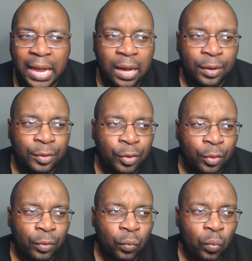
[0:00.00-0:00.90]

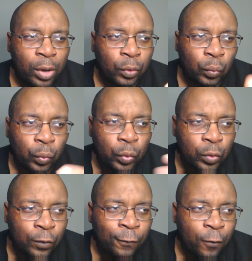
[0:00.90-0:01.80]
under one roof